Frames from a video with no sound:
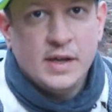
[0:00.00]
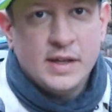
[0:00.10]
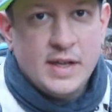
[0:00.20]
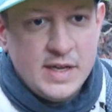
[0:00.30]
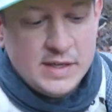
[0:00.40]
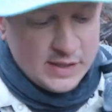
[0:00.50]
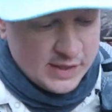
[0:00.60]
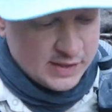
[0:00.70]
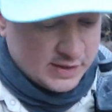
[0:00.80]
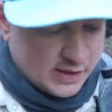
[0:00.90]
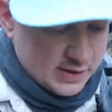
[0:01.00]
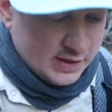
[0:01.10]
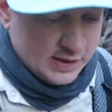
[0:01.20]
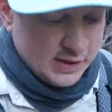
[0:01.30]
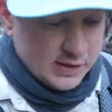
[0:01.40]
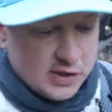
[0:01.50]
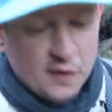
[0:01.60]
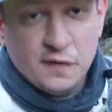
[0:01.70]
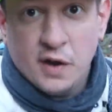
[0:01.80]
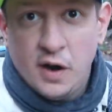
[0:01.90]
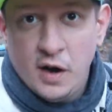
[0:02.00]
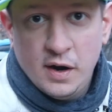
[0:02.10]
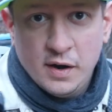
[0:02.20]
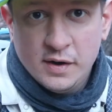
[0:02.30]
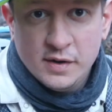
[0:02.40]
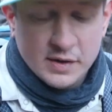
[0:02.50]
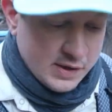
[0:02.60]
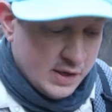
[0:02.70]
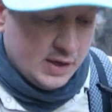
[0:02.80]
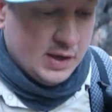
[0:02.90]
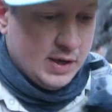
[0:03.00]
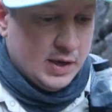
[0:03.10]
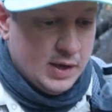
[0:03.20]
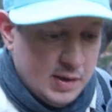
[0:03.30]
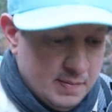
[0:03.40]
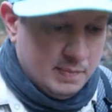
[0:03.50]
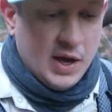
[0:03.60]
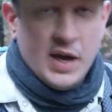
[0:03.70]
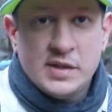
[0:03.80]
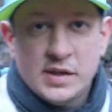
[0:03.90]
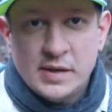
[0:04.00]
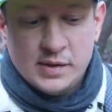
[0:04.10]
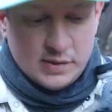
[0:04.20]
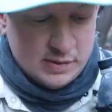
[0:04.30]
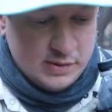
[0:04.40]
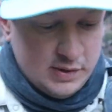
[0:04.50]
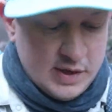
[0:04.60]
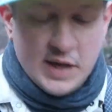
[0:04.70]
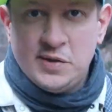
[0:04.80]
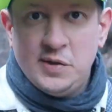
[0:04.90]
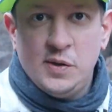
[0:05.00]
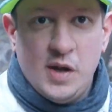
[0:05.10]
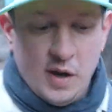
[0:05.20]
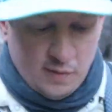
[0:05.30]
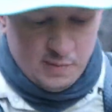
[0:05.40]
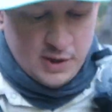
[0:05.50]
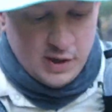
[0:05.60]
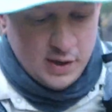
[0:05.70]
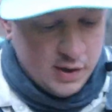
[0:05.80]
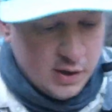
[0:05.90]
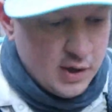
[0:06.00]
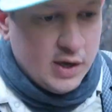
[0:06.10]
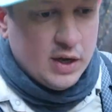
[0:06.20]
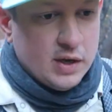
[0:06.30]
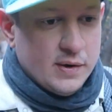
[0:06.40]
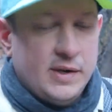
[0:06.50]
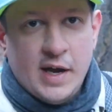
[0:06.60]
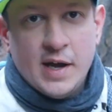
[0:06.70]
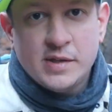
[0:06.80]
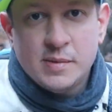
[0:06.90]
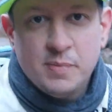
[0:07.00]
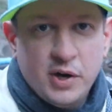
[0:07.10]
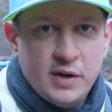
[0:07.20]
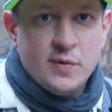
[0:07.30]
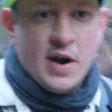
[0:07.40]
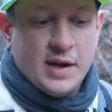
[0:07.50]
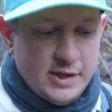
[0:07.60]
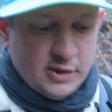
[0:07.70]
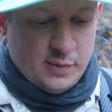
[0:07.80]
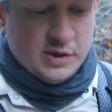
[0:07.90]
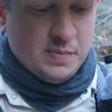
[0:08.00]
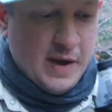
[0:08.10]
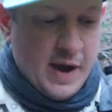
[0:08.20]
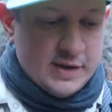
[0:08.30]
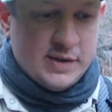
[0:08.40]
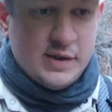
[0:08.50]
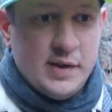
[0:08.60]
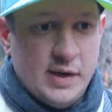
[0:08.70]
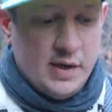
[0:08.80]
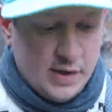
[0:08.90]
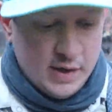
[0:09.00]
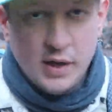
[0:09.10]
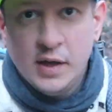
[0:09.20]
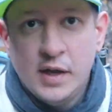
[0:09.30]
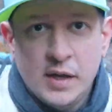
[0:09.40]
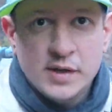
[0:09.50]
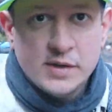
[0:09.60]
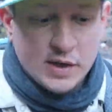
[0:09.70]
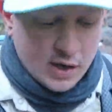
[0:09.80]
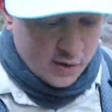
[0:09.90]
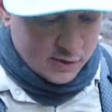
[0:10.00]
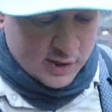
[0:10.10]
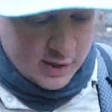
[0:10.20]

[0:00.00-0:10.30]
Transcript: the easiest so far. But not too long, we'll be going down some pretty rocky switchbacks. So it's going